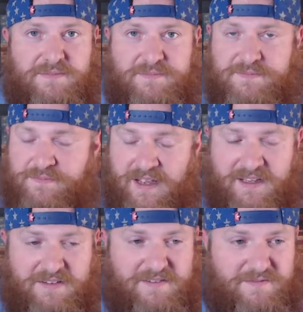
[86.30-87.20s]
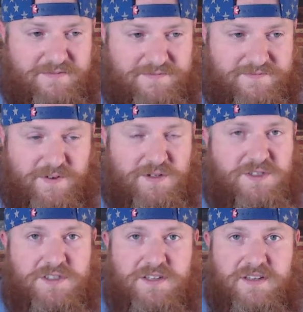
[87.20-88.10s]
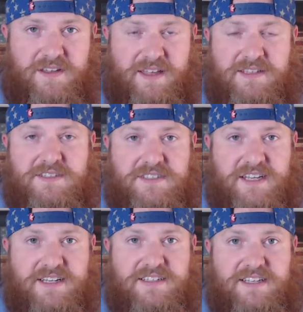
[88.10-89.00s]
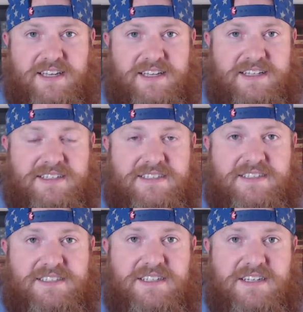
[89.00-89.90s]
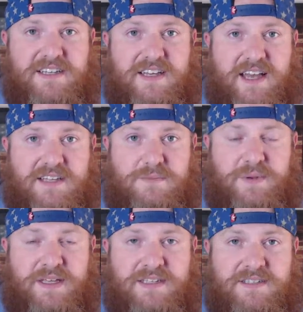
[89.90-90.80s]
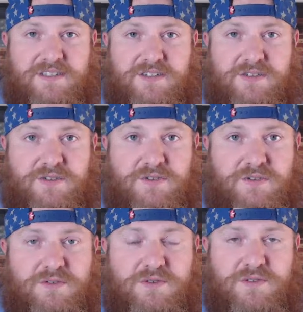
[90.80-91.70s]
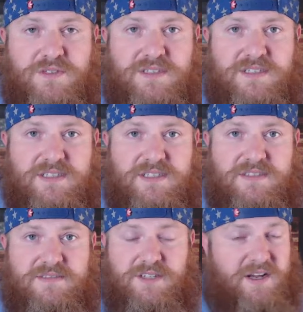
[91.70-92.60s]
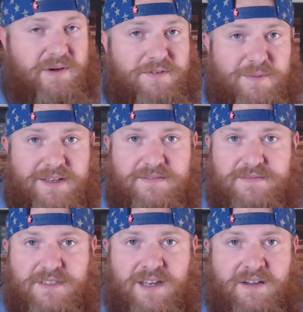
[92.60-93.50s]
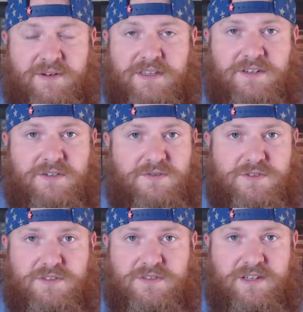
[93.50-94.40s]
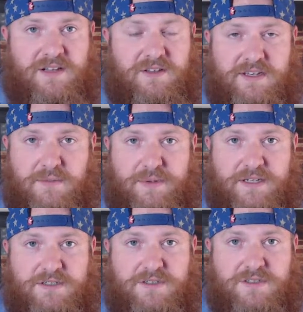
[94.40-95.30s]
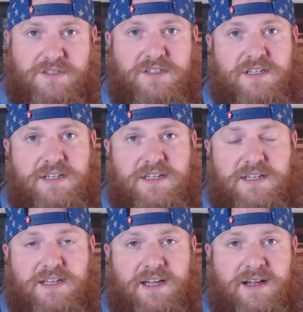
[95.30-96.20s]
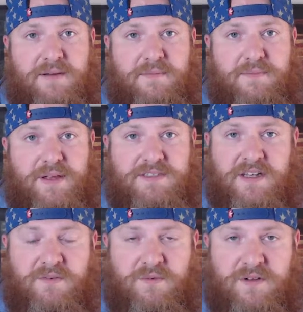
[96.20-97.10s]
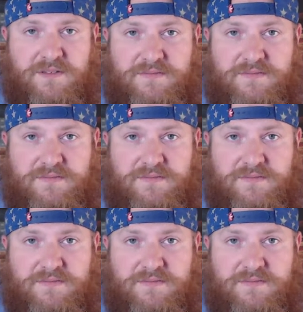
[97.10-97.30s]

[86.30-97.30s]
My first instinct is has been to shy away from it, to not read the news, to not look at the pictures, um, because I don't want